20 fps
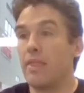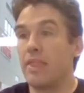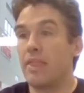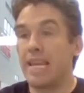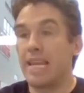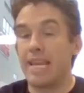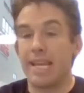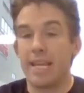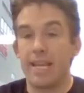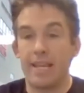
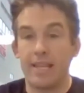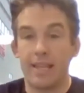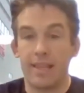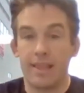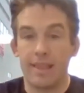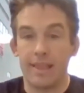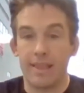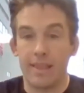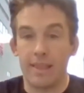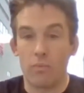We
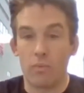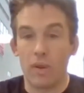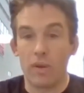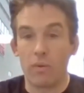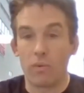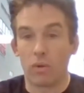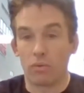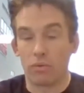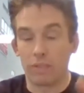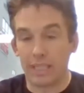
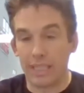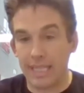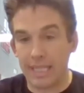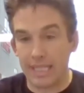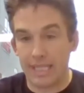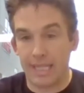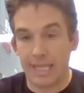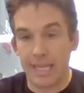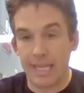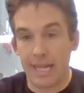will
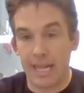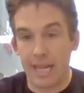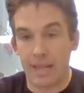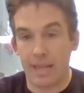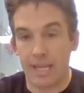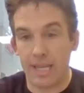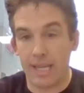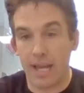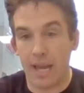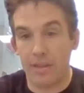release the
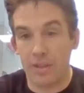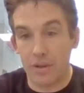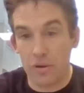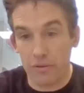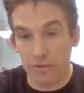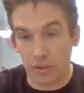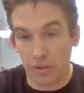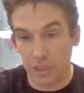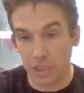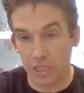
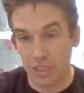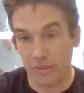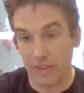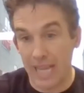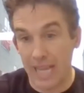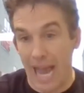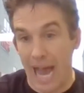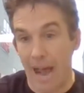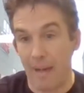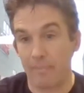new versions of
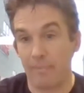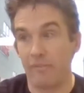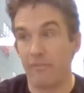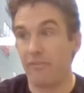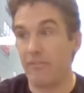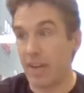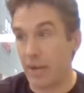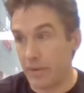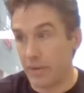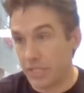the app
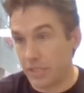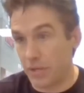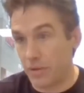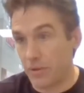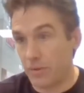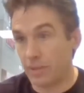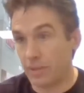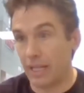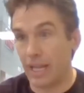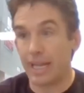very
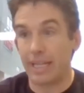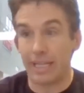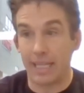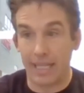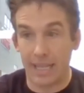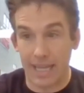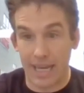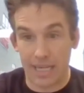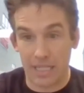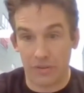soon, likely
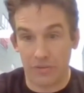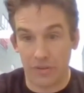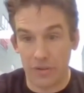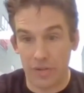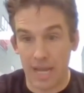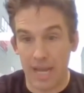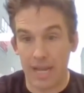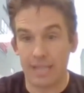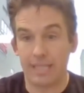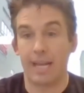in the next few
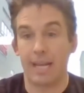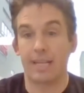days.